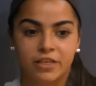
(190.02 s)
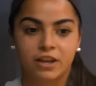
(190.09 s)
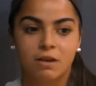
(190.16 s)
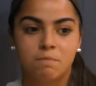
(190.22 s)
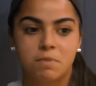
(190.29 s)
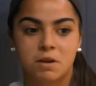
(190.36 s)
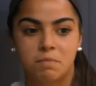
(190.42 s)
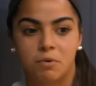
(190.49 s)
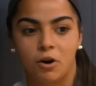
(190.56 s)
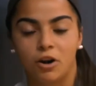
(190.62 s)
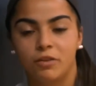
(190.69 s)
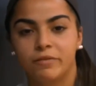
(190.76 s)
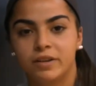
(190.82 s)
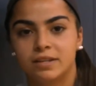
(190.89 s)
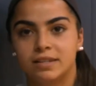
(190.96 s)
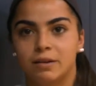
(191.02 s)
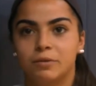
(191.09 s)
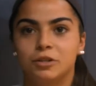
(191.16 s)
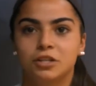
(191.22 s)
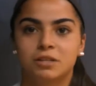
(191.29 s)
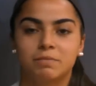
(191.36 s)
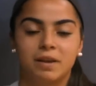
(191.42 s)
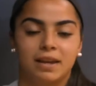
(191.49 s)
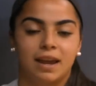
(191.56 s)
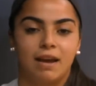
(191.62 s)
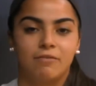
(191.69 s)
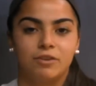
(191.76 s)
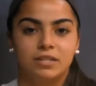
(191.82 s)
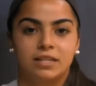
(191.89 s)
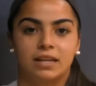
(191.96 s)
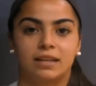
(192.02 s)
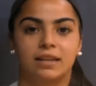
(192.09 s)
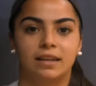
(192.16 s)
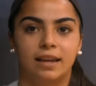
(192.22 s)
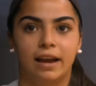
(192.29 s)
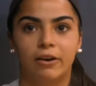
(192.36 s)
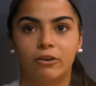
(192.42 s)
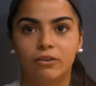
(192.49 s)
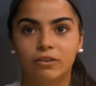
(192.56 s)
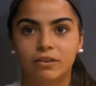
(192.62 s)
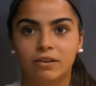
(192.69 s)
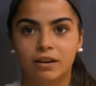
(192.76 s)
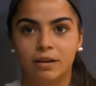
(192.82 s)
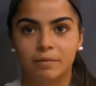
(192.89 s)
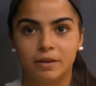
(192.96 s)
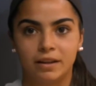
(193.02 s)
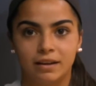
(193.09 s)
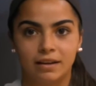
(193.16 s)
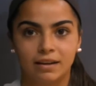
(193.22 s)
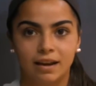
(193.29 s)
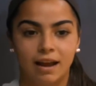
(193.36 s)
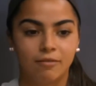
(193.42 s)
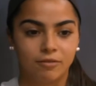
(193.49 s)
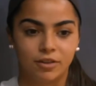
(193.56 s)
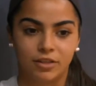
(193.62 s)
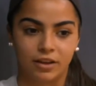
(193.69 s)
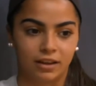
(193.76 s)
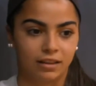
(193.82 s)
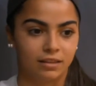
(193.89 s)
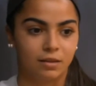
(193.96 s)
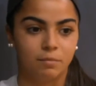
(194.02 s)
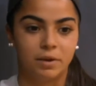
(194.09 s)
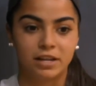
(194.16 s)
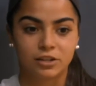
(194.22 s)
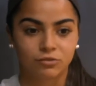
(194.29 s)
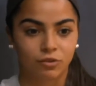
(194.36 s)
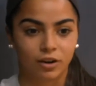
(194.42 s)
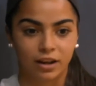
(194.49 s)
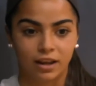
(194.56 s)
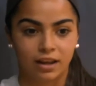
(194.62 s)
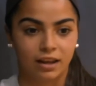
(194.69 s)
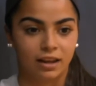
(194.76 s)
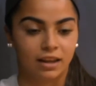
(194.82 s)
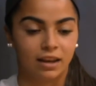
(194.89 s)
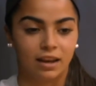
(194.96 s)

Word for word: think a big part of it is that we just make every second count i mean everything the base running